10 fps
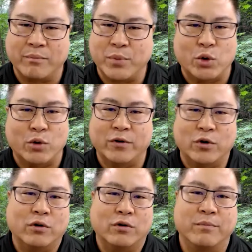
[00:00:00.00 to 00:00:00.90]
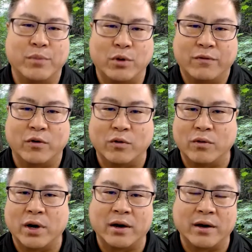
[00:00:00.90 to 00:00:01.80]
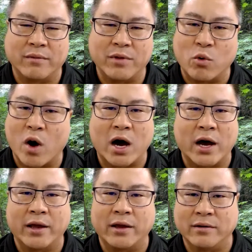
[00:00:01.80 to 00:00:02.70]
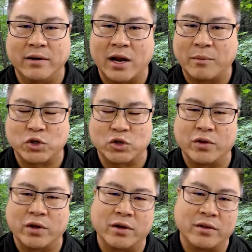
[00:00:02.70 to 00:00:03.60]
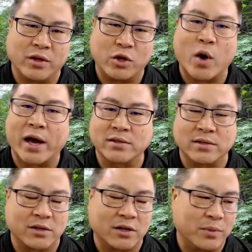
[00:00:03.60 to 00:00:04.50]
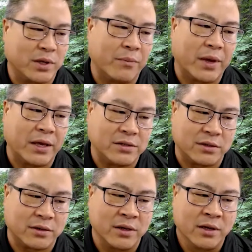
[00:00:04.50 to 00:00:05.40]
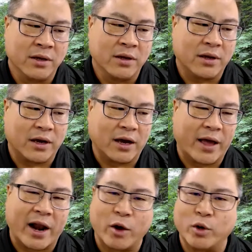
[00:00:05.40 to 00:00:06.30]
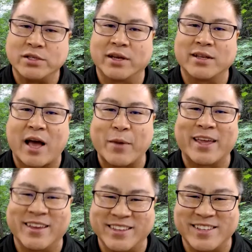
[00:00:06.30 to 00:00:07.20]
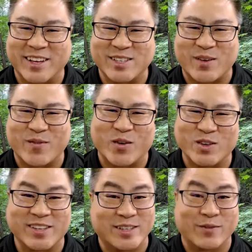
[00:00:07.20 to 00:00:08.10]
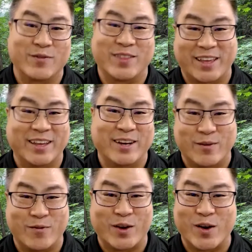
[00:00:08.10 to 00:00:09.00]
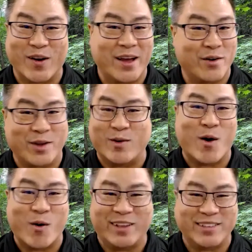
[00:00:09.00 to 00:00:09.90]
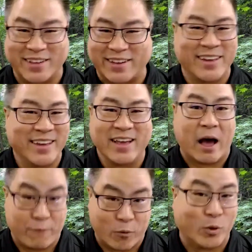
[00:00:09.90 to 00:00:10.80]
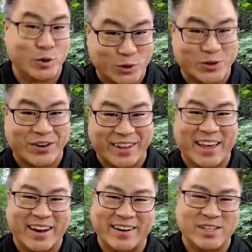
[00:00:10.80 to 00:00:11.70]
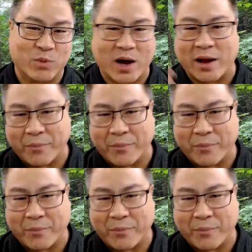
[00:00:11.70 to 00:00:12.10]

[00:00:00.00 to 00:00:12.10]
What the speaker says: Beautiful UI, and I'm sure the UX is going to be amazing. And I always like to have my kids test it first, because if the kid can figure it out, it's like a forester is going to get it as well.